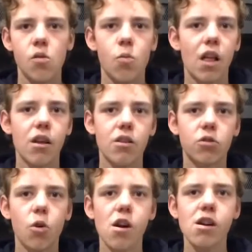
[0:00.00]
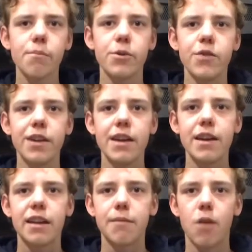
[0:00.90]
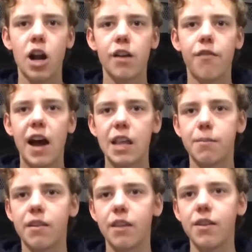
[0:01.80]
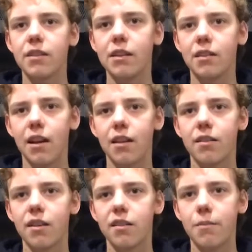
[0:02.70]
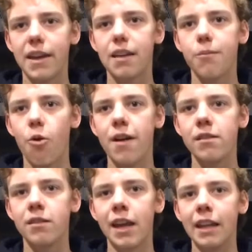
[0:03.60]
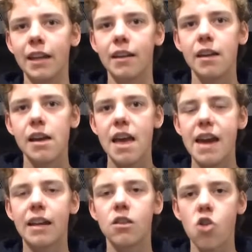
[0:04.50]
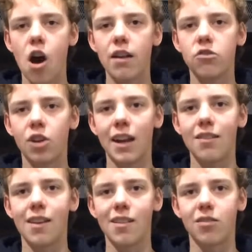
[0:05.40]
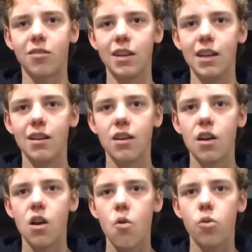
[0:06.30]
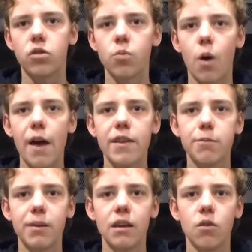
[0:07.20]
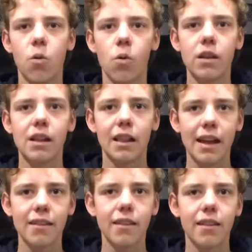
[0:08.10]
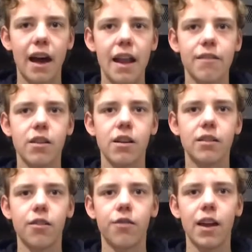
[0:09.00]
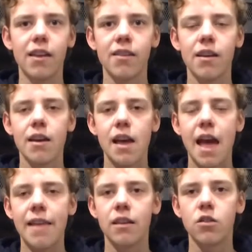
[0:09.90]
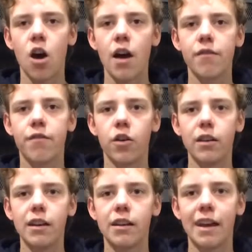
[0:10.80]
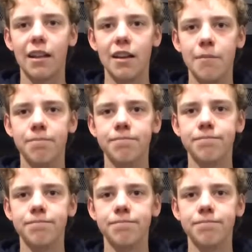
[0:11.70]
While a historical movie can modify specific details to make it more entertaining, it cannot change history, which is why the spear only glanced the side of Xerxes' face and did not fully kill him.